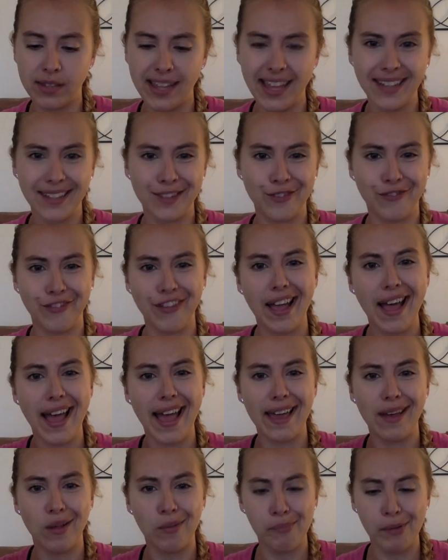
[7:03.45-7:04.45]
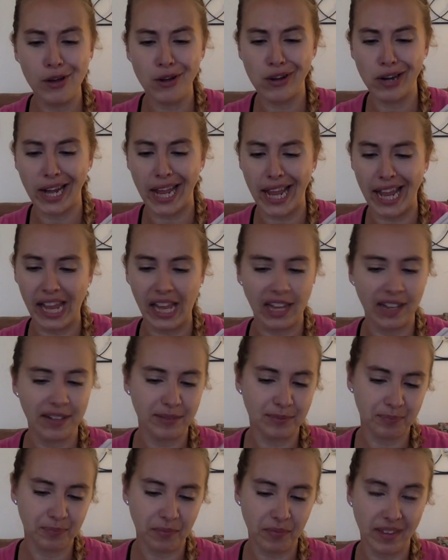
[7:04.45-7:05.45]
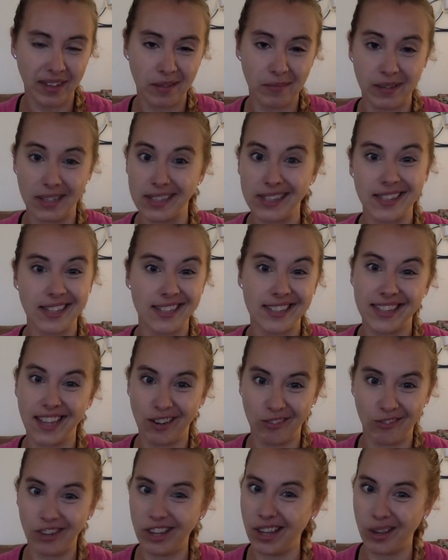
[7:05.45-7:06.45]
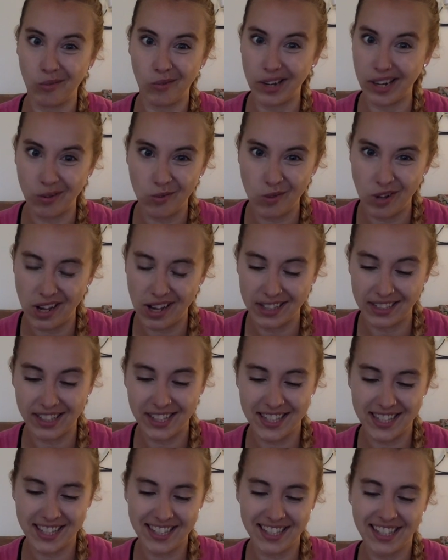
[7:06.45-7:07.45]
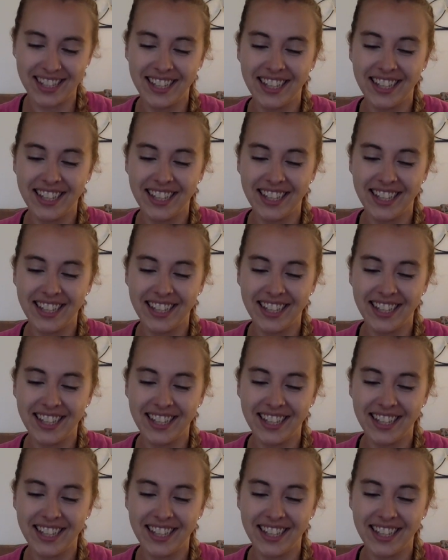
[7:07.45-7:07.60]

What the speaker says: "That's vile booty." He means that's not really what he wants.